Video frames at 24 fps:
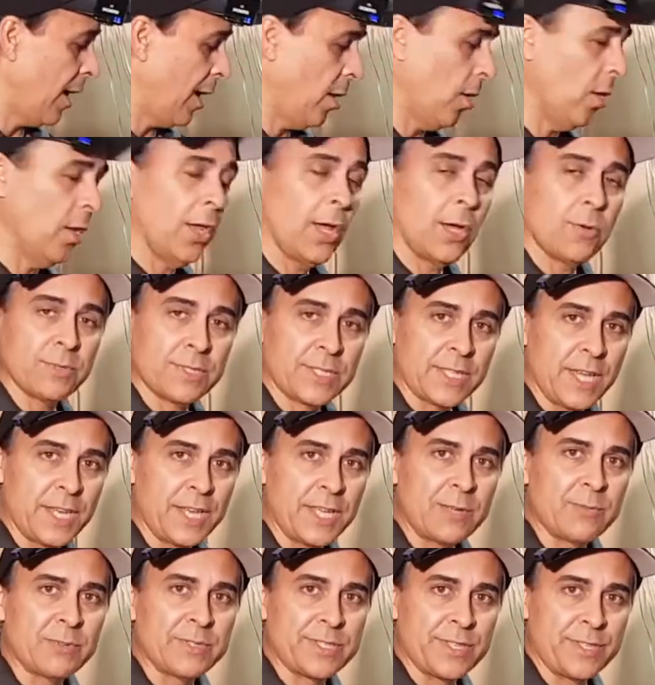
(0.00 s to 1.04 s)
All I was
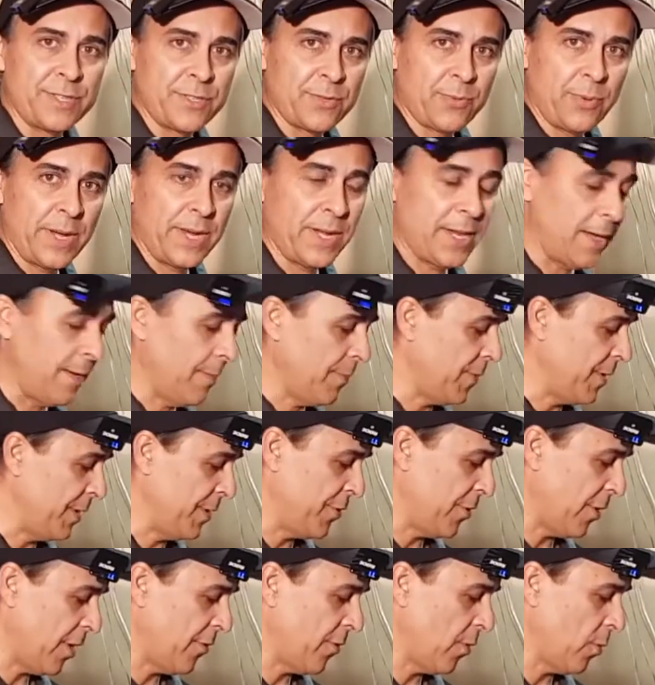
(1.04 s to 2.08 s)
getting was the tweeter. The
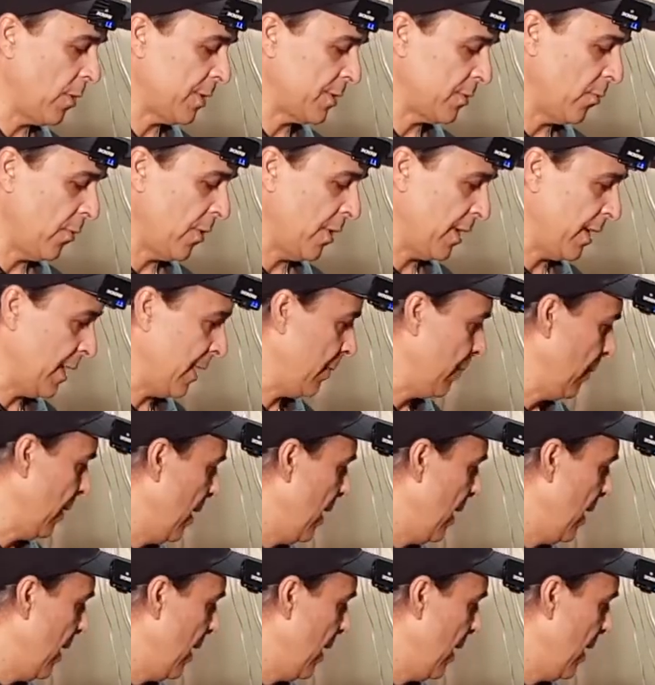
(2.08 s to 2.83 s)
driver wasn't working,